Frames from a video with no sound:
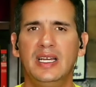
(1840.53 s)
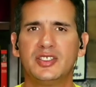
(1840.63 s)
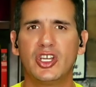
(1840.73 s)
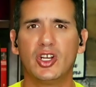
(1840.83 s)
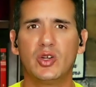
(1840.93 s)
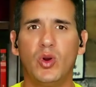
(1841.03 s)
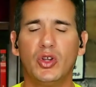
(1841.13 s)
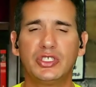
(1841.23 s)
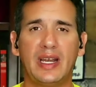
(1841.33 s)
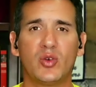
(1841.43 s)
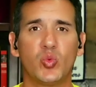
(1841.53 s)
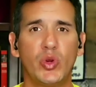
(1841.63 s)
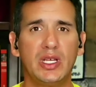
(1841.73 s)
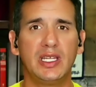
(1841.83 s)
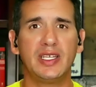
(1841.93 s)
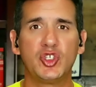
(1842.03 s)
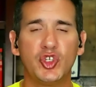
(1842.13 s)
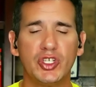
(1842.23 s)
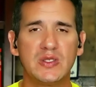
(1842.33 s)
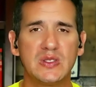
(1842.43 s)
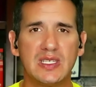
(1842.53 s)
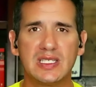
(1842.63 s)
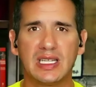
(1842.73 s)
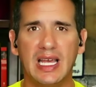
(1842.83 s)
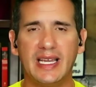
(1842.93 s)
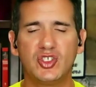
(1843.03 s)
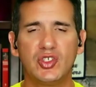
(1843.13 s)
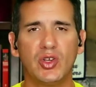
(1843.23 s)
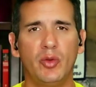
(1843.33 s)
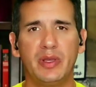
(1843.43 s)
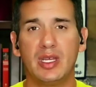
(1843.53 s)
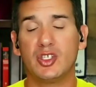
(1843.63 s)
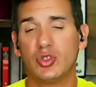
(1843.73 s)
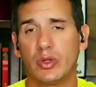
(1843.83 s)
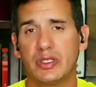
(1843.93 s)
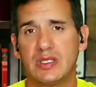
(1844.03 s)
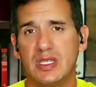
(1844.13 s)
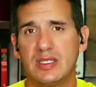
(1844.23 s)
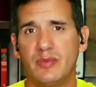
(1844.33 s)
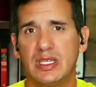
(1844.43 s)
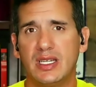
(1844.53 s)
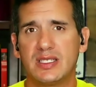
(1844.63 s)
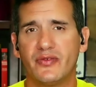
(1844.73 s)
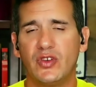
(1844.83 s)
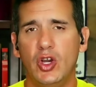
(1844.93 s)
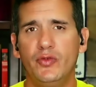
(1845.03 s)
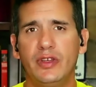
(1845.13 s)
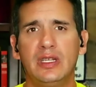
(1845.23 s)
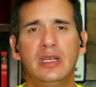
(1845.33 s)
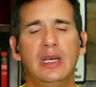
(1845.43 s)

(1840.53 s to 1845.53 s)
Jared Walsh had a really good season last year, albeit a short season because of COVID,